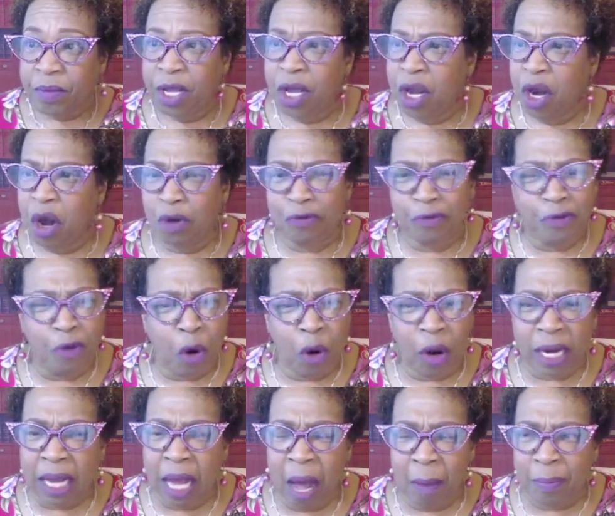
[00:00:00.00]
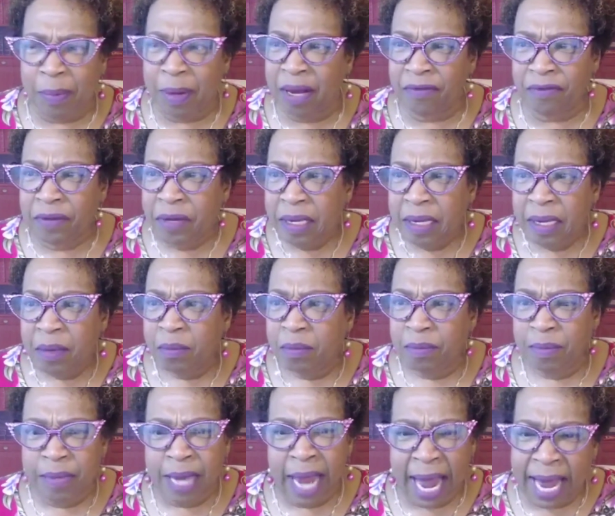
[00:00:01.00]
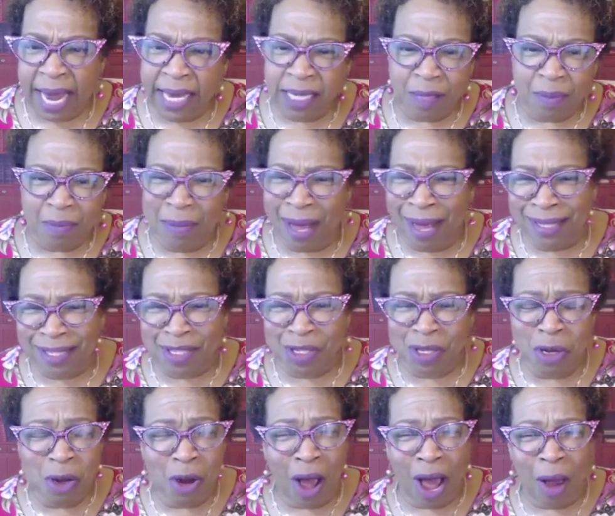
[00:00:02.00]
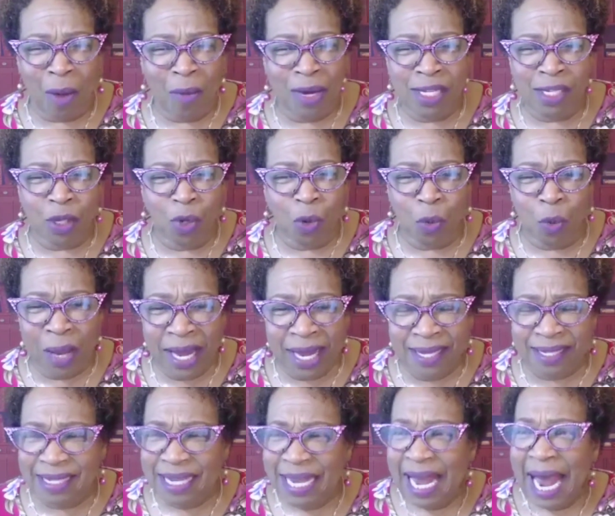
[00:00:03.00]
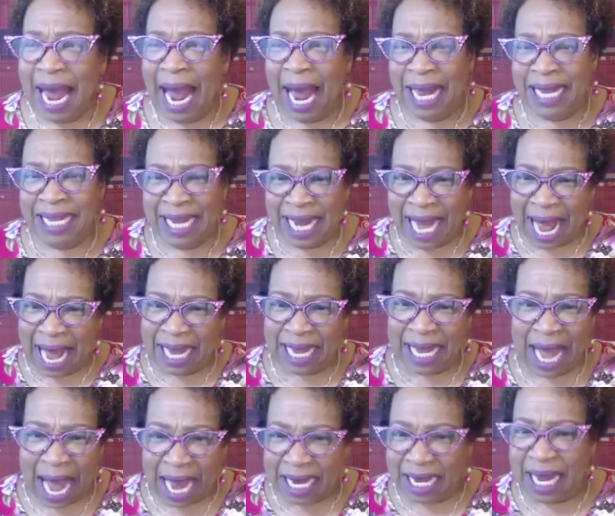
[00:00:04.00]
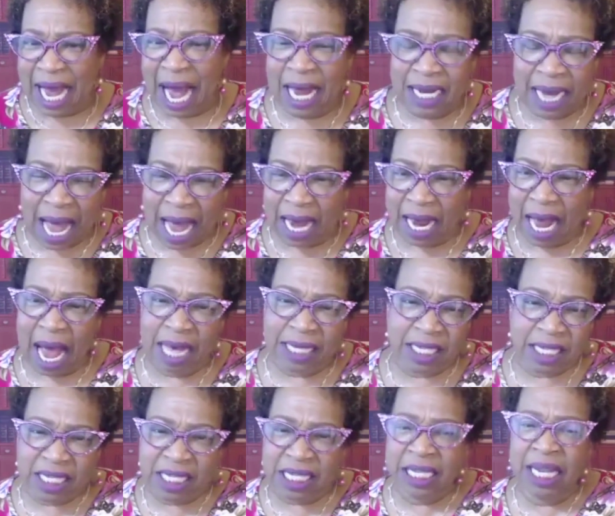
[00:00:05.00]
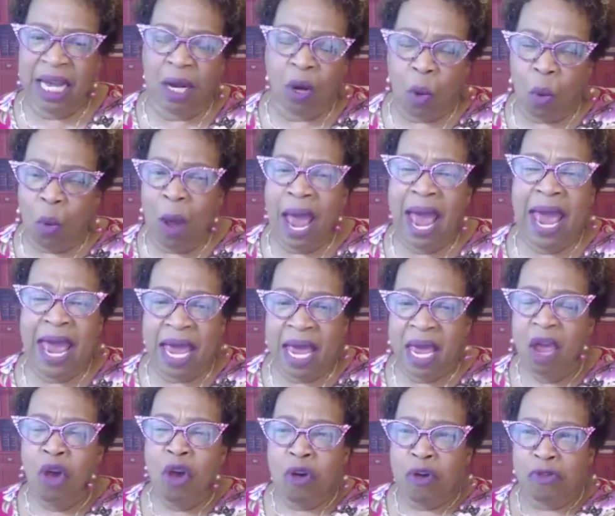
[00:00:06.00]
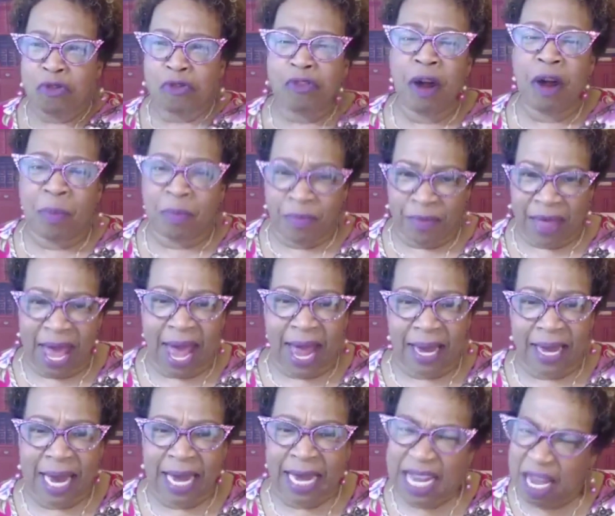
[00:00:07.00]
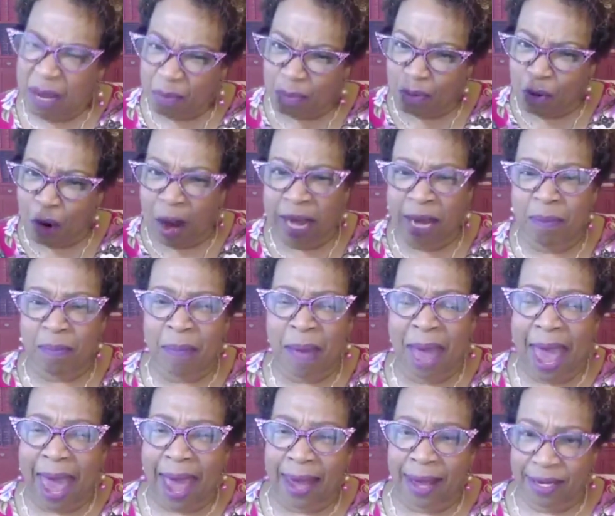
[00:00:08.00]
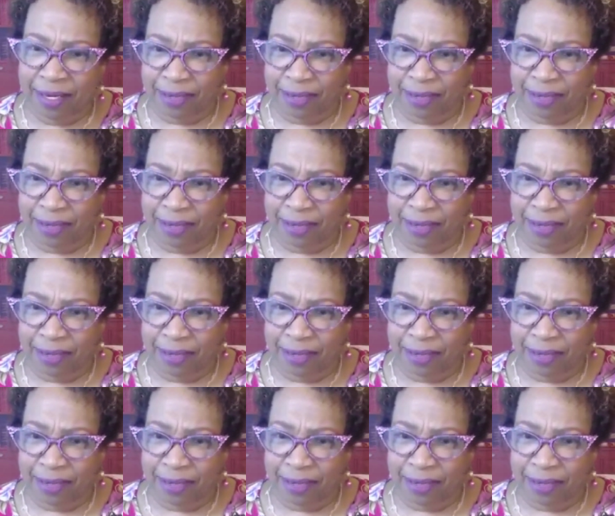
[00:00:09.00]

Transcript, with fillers: you know, for a couple of days, months, you know how we do weeks. And then I slid away from that and he brought it back.